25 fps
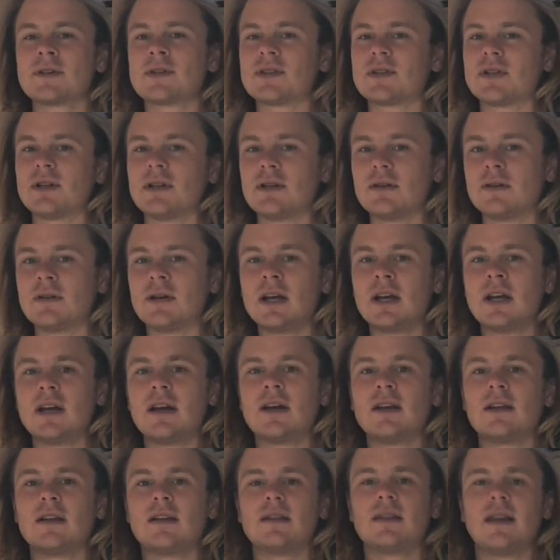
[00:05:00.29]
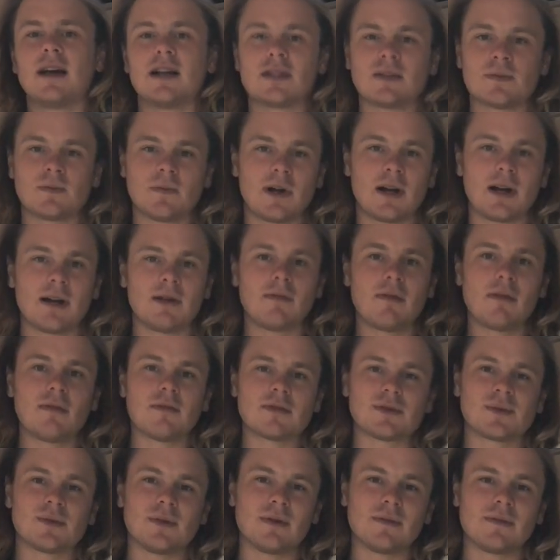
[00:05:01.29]
so that's why I went
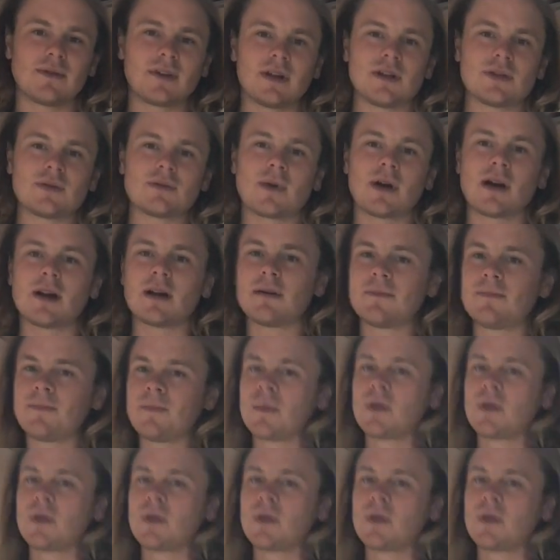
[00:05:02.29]
with 12 gauge wire.